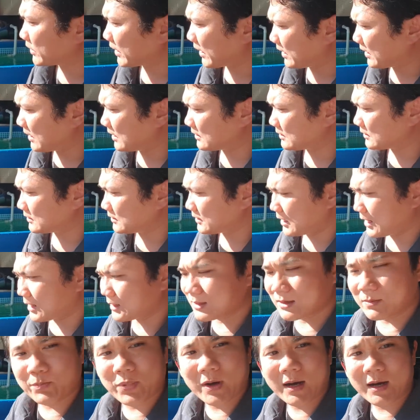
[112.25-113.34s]
And the
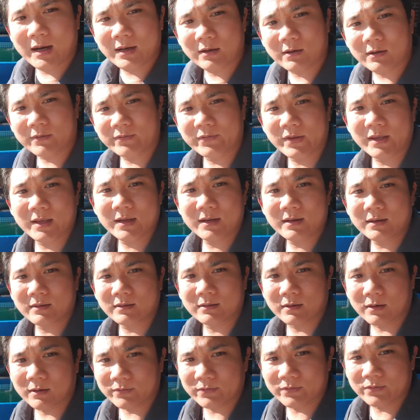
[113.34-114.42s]
other part of here
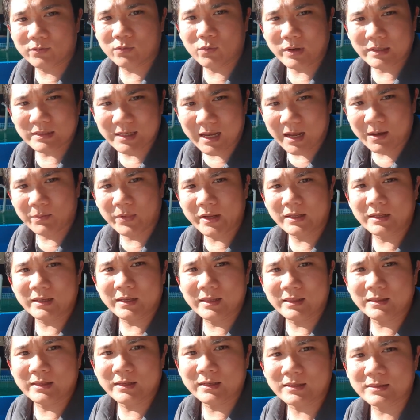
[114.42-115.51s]
of what's happening
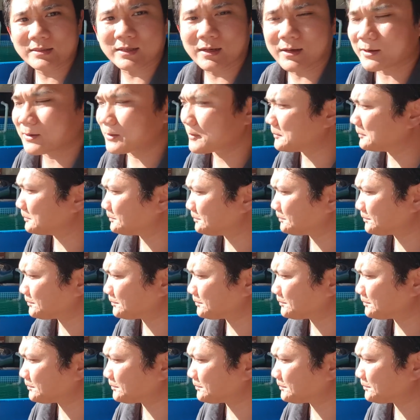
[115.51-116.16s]
in this um,